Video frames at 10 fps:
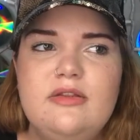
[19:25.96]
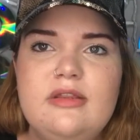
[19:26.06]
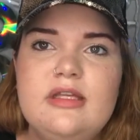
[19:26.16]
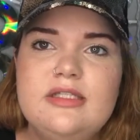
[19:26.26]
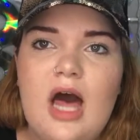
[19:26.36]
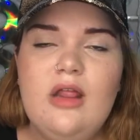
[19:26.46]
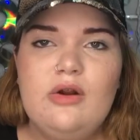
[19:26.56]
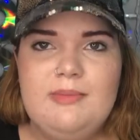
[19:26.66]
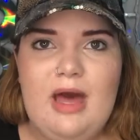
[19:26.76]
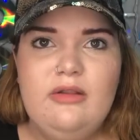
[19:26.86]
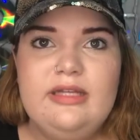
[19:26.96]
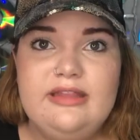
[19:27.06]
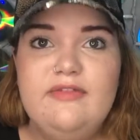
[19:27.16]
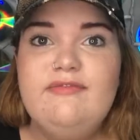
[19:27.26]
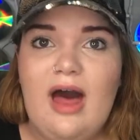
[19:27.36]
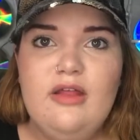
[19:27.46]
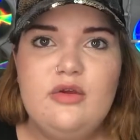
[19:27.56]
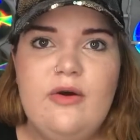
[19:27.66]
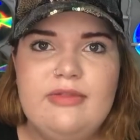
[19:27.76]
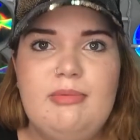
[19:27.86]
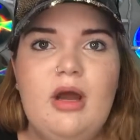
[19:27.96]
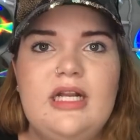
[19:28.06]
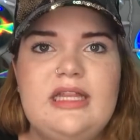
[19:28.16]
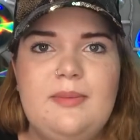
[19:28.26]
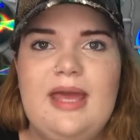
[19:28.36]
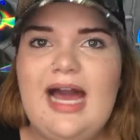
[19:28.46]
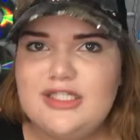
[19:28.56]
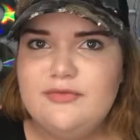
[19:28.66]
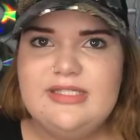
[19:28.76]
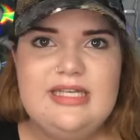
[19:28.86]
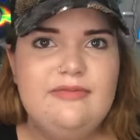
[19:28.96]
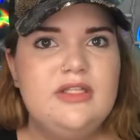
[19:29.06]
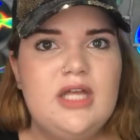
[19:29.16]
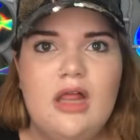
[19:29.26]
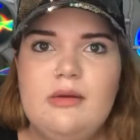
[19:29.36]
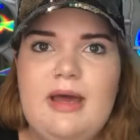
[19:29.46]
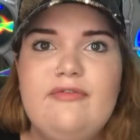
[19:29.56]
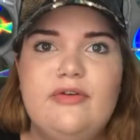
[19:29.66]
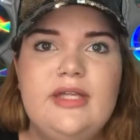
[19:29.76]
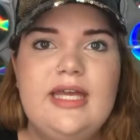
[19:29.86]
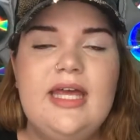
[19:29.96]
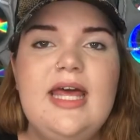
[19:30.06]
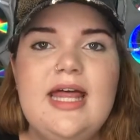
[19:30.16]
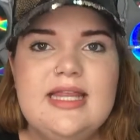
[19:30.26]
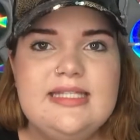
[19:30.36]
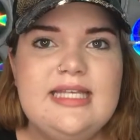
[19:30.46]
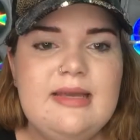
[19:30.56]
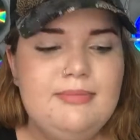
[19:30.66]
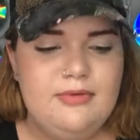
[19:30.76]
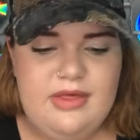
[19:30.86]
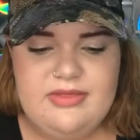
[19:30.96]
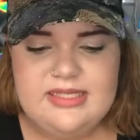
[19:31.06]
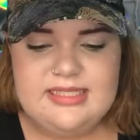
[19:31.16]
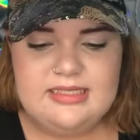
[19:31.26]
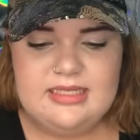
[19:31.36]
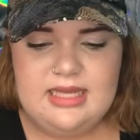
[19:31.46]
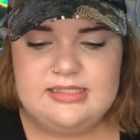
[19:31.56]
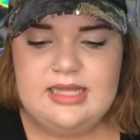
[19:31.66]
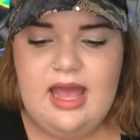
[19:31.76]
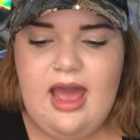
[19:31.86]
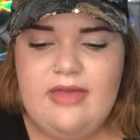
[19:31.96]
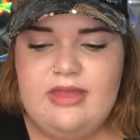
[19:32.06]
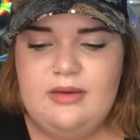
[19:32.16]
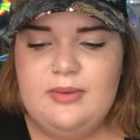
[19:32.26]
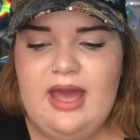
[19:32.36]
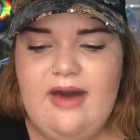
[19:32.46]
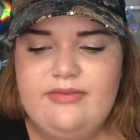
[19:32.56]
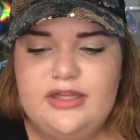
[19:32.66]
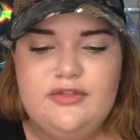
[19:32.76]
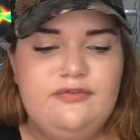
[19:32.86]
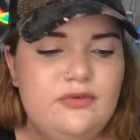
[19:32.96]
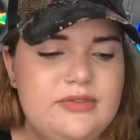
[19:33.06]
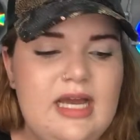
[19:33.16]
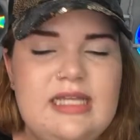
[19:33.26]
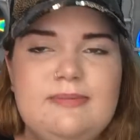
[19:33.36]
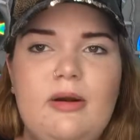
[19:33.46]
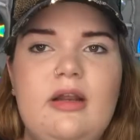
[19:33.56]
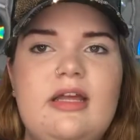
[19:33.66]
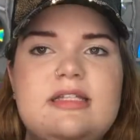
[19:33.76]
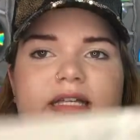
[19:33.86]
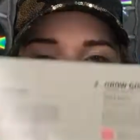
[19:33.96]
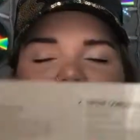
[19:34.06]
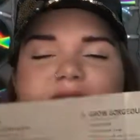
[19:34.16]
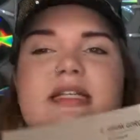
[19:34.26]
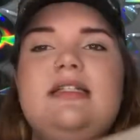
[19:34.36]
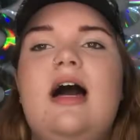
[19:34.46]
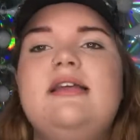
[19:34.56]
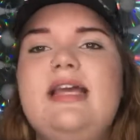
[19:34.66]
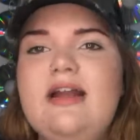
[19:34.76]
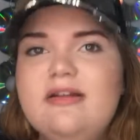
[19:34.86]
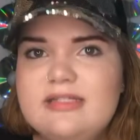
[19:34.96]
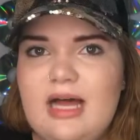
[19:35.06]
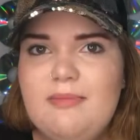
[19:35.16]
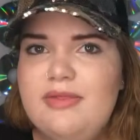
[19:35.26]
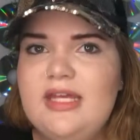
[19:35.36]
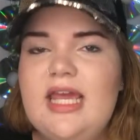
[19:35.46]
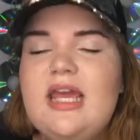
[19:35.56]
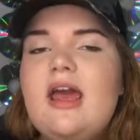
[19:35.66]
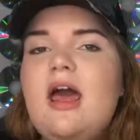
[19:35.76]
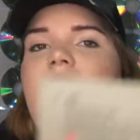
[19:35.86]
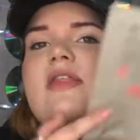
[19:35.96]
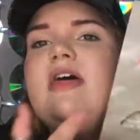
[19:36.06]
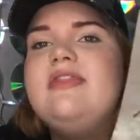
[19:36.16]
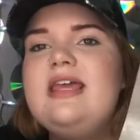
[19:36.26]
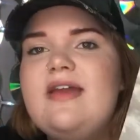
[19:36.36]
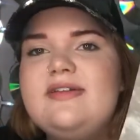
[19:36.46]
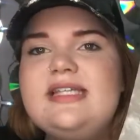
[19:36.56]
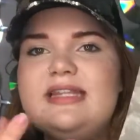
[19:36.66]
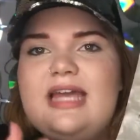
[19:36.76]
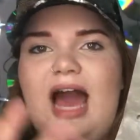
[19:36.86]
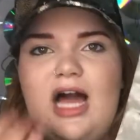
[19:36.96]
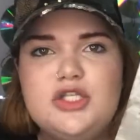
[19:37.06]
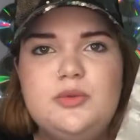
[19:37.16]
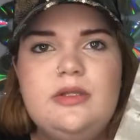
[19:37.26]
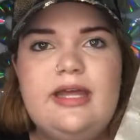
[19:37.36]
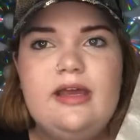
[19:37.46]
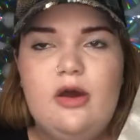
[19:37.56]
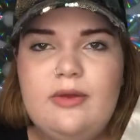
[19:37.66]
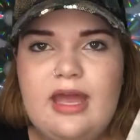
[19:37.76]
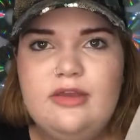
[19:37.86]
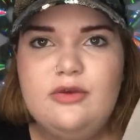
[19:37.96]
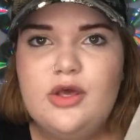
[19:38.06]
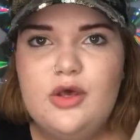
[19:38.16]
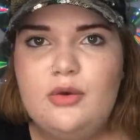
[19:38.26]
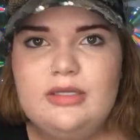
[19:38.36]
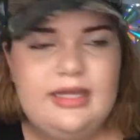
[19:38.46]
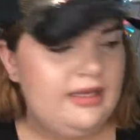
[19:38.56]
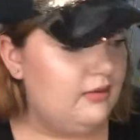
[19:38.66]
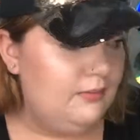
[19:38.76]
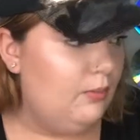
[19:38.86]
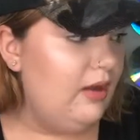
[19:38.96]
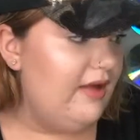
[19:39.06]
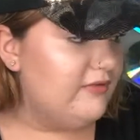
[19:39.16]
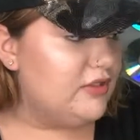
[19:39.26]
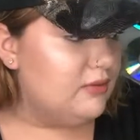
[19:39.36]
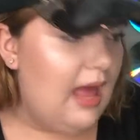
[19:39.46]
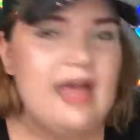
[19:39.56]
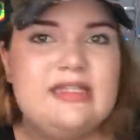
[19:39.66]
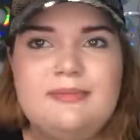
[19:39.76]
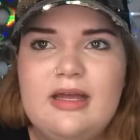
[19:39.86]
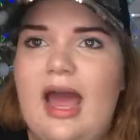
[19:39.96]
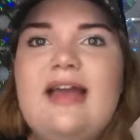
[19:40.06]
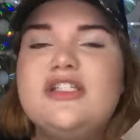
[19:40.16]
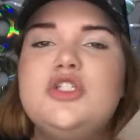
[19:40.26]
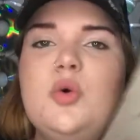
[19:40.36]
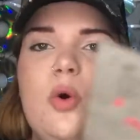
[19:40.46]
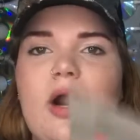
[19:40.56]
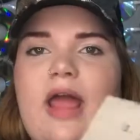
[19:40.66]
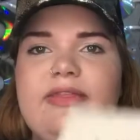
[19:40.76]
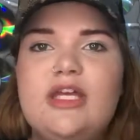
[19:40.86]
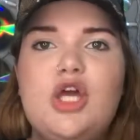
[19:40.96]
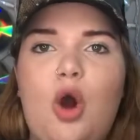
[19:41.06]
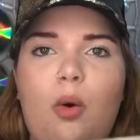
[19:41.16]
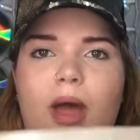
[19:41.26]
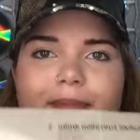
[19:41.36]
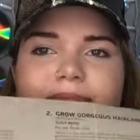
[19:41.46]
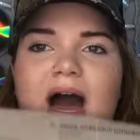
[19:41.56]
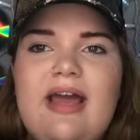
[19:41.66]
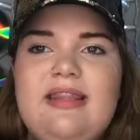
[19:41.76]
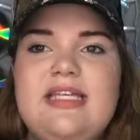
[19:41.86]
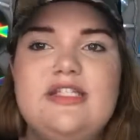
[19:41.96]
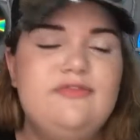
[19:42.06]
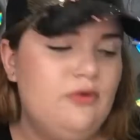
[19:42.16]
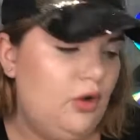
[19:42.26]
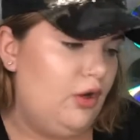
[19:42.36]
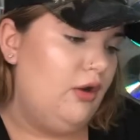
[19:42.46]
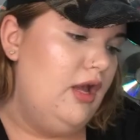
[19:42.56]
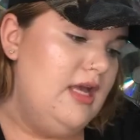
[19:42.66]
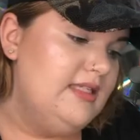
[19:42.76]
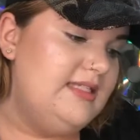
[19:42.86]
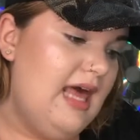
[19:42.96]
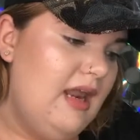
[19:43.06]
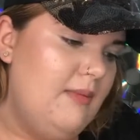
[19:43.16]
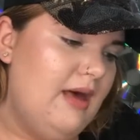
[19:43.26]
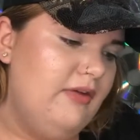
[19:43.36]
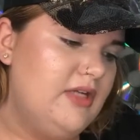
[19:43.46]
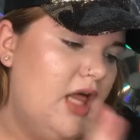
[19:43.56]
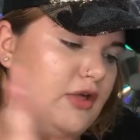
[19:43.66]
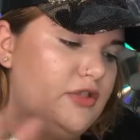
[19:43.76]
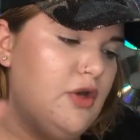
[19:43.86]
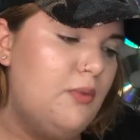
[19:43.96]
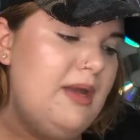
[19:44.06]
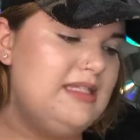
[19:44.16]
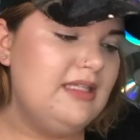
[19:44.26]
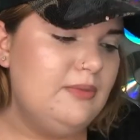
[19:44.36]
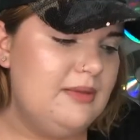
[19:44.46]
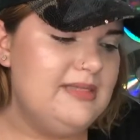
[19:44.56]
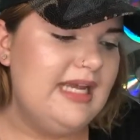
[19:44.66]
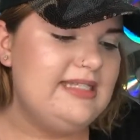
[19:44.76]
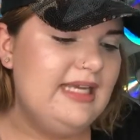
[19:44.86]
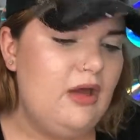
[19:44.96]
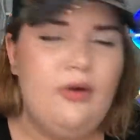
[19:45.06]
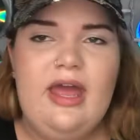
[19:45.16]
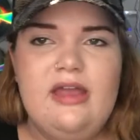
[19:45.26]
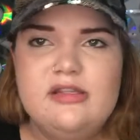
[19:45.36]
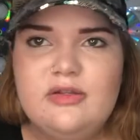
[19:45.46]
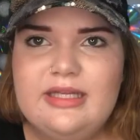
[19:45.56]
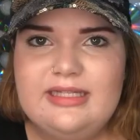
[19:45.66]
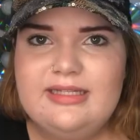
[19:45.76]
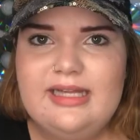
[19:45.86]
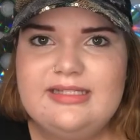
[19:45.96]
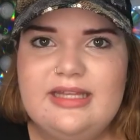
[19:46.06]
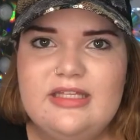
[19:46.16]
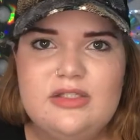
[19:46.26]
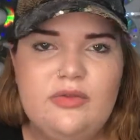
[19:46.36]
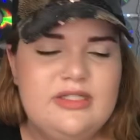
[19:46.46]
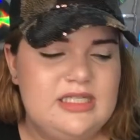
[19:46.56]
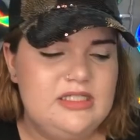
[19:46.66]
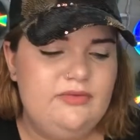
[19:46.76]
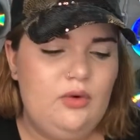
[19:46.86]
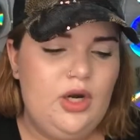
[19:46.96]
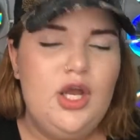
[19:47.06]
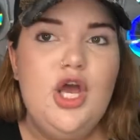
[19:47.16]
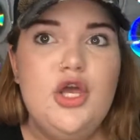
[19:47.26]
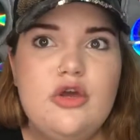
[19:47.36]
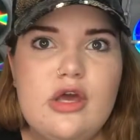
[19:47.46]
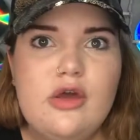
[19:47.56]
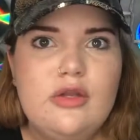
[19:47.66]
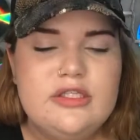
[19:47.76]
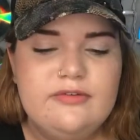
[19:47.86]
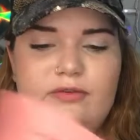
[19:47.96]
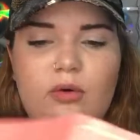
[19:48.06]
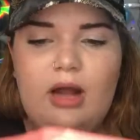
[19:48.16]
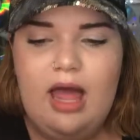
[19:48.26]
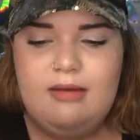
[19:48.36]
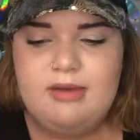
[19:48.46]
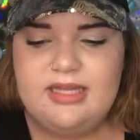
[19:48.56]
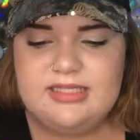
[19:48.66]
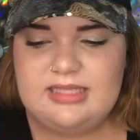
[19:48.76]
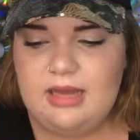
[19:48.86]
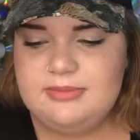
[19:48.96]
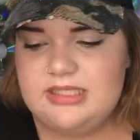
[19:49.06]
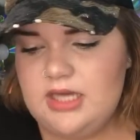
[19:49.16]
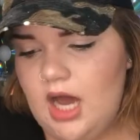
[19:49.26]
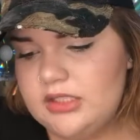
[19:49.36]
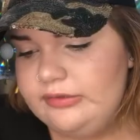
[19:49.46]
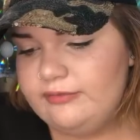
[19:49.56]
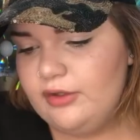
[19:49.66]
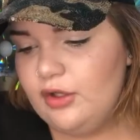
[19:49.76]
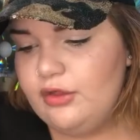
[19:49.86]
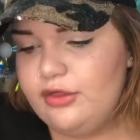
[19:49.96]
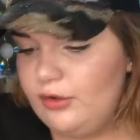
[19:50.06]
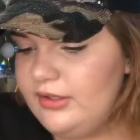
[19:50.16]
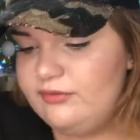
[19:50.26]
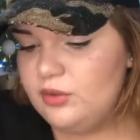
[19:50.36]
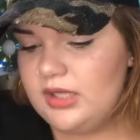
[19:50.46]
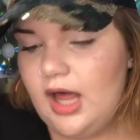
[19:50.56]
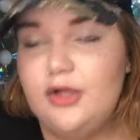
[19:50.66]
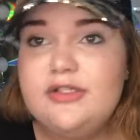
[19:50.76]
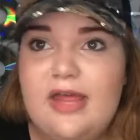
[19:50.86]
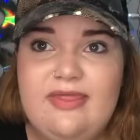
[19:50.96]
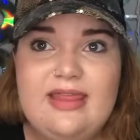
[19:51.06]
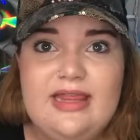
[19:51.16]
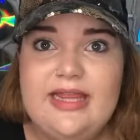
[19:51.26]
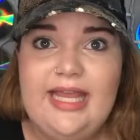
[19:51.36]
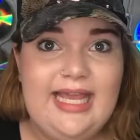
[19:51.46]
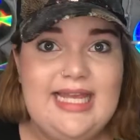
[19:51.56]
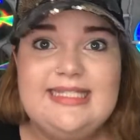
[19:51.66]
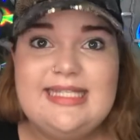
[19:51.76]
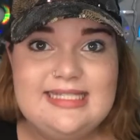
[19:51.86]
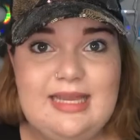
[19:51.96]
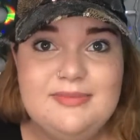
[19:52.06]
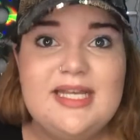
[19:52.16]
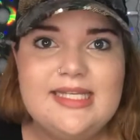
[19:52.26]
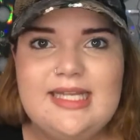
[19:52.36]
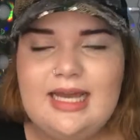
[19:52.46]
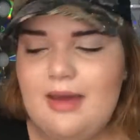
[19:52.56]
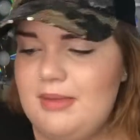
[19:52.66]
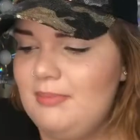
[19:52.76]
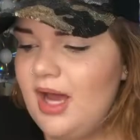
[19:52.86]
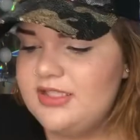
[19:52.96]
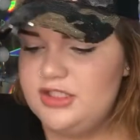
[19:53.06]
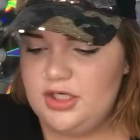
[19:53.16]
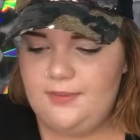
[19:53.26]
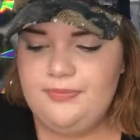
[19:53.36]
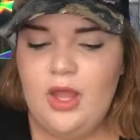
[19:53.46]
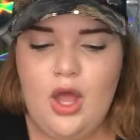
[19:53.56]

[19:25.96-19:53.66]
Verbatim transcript: the dollar amount, like the value of the product that we actually received, the dollar amount for like the sample that they sent us. And then we have like the full size products, like the detox hair scalp thingy, that they gave us like the actual, like, okay, you could go to like whatever X, X store and like go and buy this for said amount of dollars. So basically what I'm saying is like, okay, so like let's say they sold this at Sephora. You could go to Sephora and buy the Scalp Detox for thirty-four dollars and like it's the same size that I got in my Boxycharm.